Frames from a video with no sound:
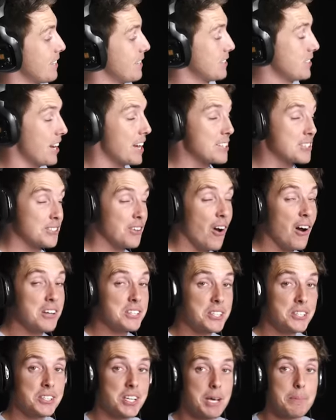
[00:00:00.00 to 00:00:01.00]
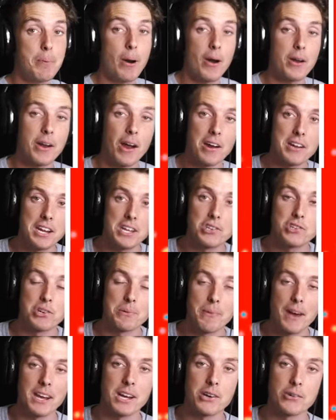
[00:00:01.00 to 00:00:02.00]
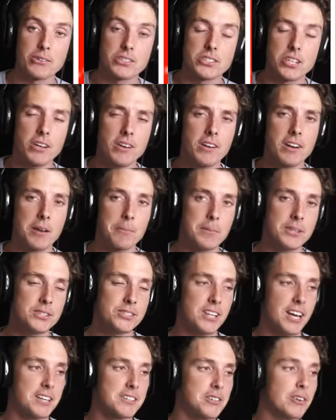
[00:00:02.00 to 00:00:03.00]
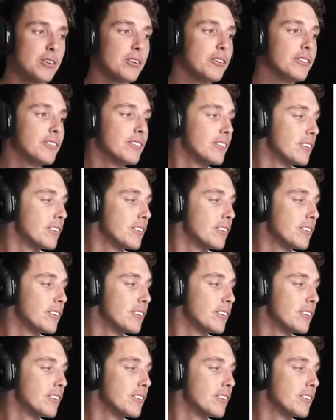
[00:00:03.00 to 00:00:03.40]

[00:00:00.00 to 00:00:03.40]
It's nice to see Pogo Ninja make a return. I missed that dude.